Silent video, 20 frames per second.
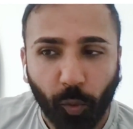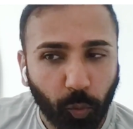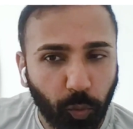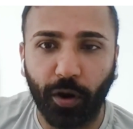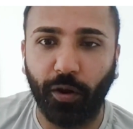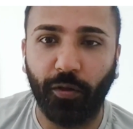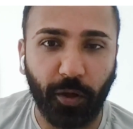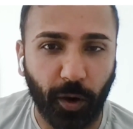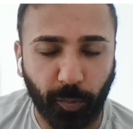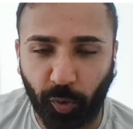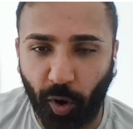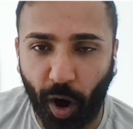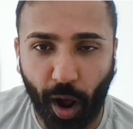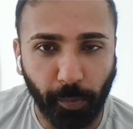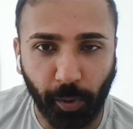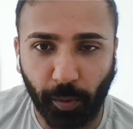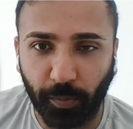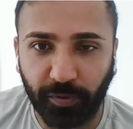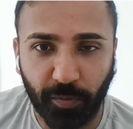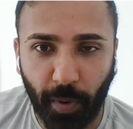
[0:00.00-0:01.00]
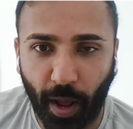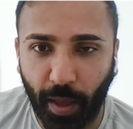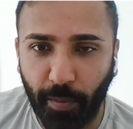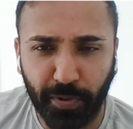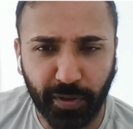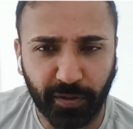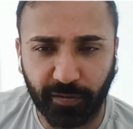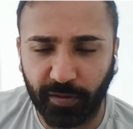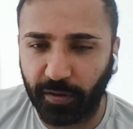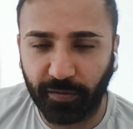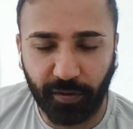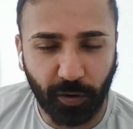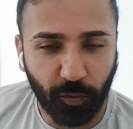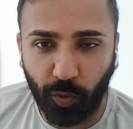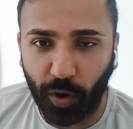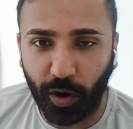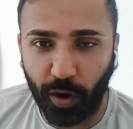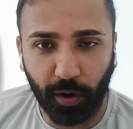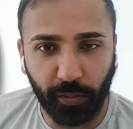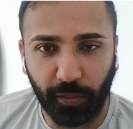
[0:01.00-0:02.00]
where there are problems in my business
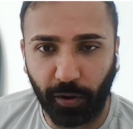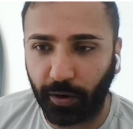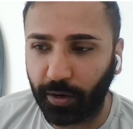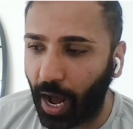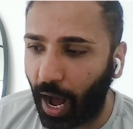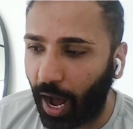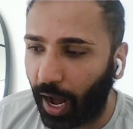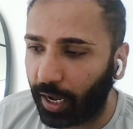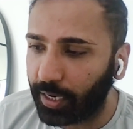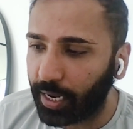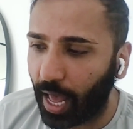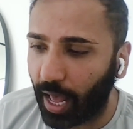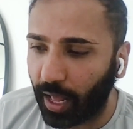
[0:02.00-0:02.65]
and where they're not.